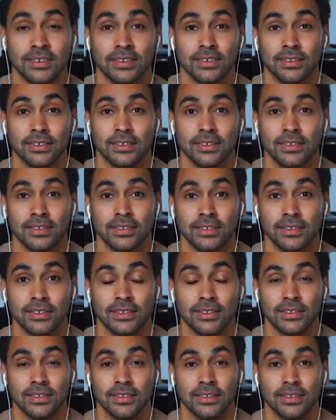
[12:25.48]

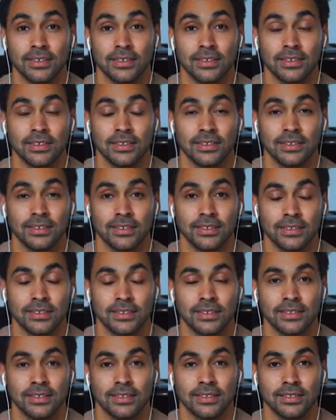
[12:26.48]

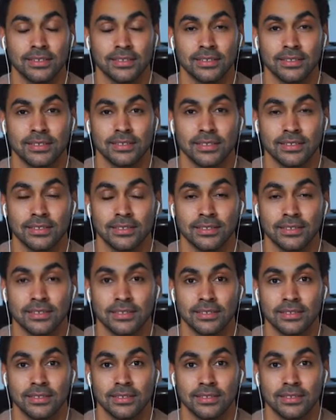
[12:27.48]

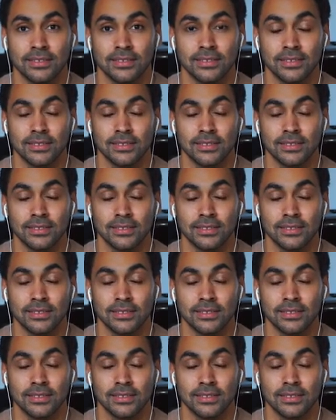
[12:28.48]
This person isn't speaking.